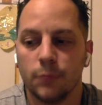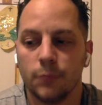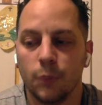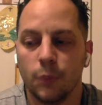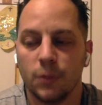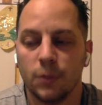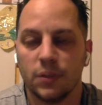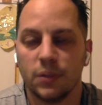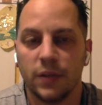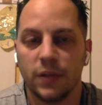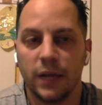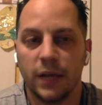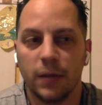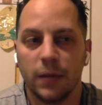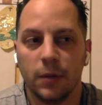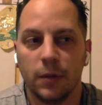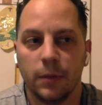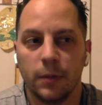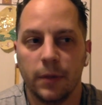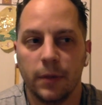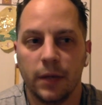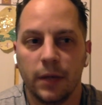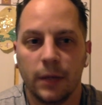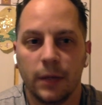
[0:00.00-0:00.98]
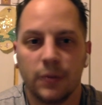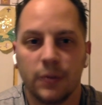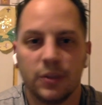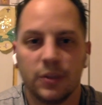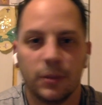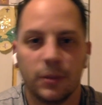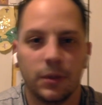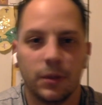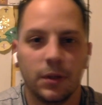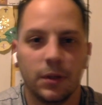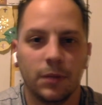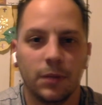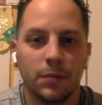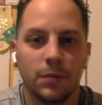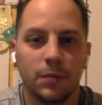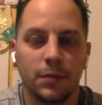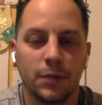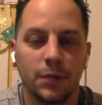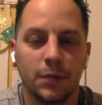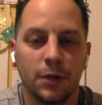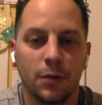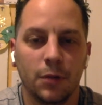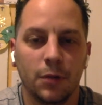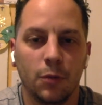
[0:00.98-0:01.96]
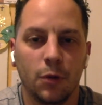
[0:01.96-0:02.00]
Wasn't able to pick up some of the,
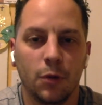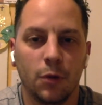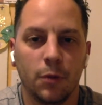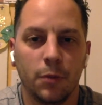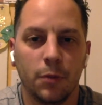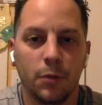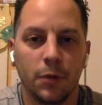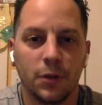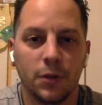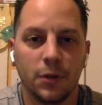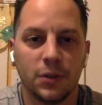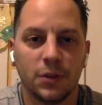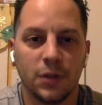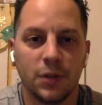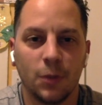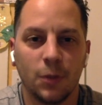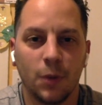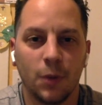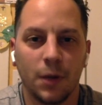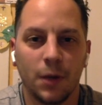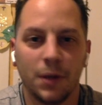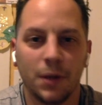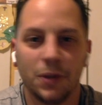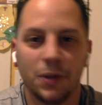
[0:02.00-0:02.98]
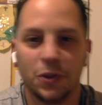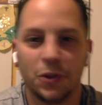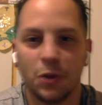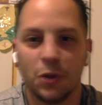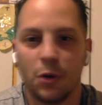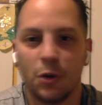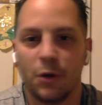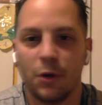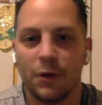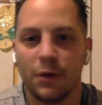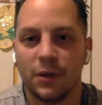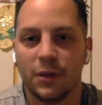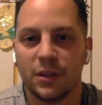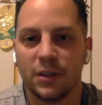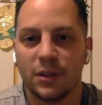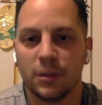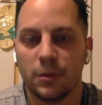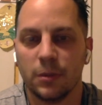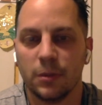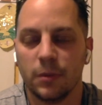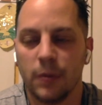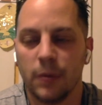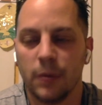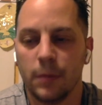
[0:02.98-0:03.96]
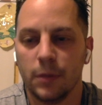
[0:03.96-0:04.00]
you know, more books I wanted to show off, because
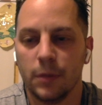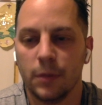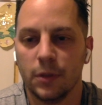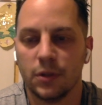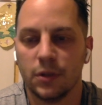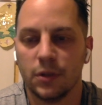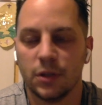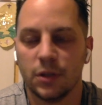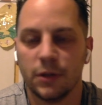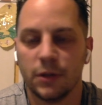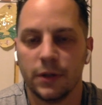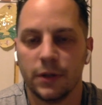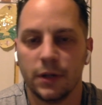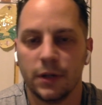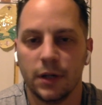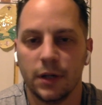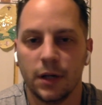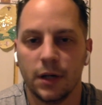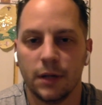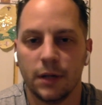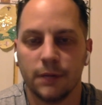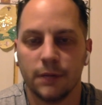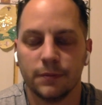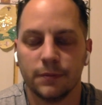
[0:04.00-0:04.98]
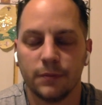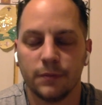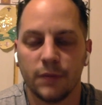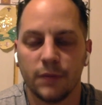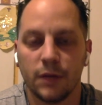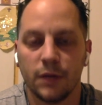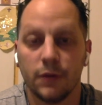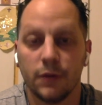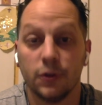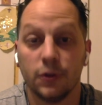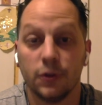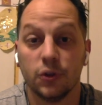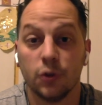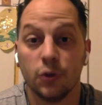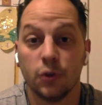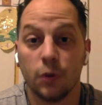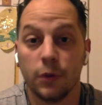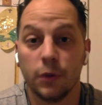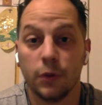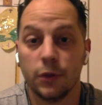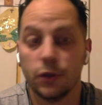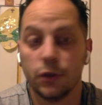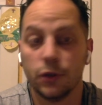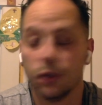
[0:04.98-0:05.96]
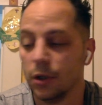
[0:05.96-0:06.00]
some of my books are in
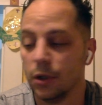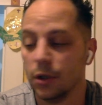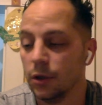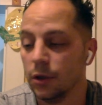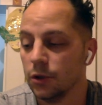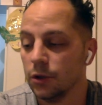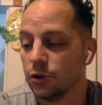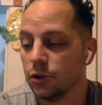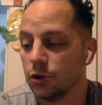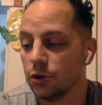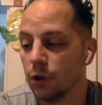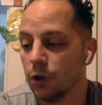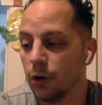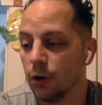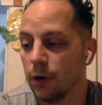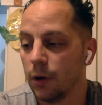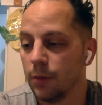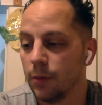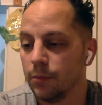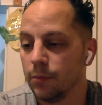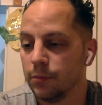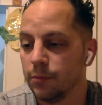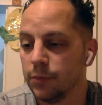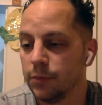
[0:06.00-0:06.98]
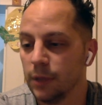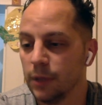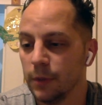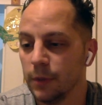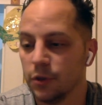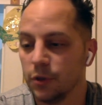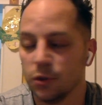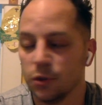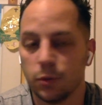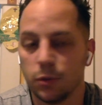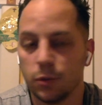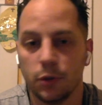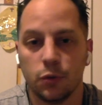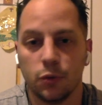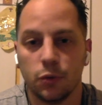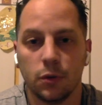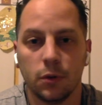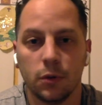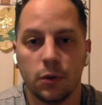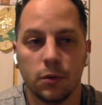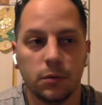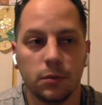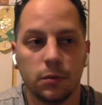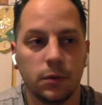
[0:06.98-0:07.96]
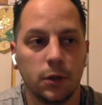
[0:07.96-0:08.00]
storage. So I pretty much just went
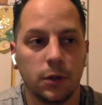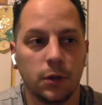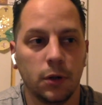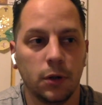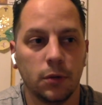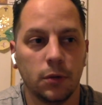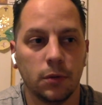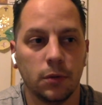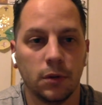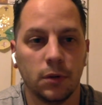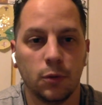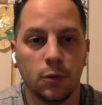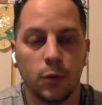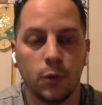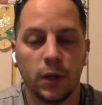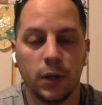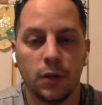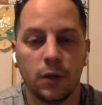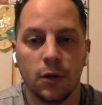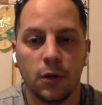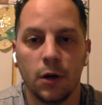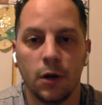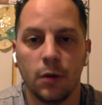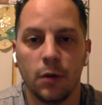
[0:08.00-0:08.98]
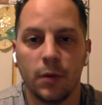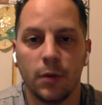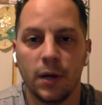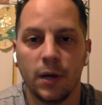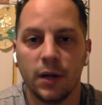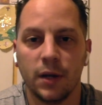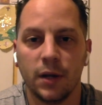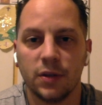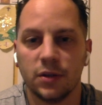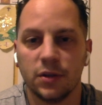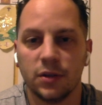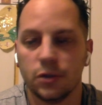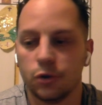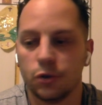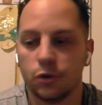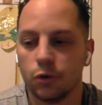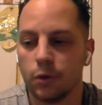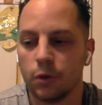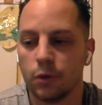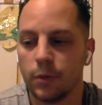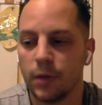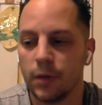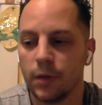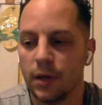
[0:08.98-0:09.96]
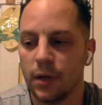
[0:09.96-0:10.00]
through a quick long box and a
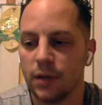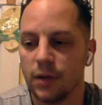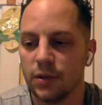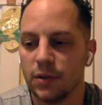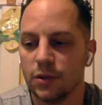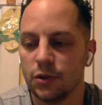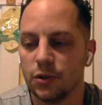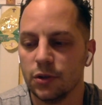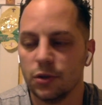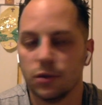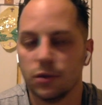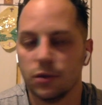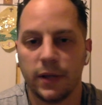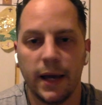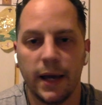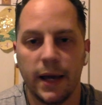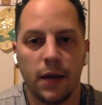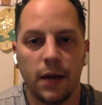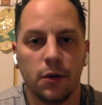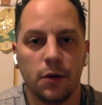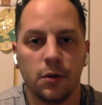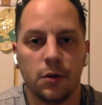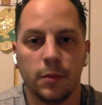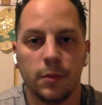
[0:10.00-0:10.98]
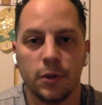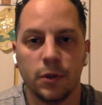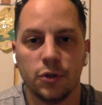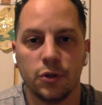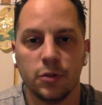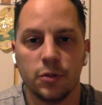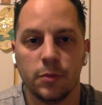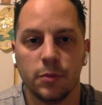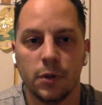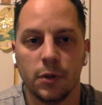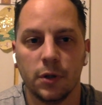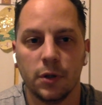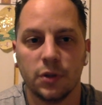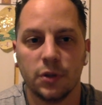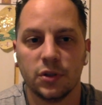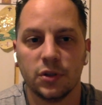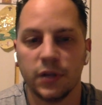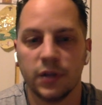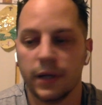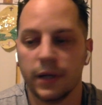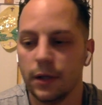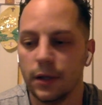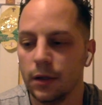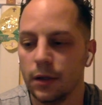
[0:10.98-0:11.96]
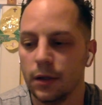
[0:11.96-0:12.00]
short box and just gathered a bunch of
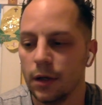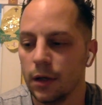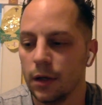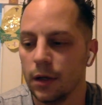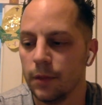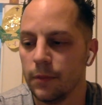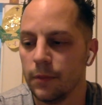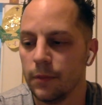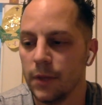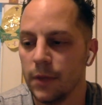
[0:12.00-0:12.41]
books, and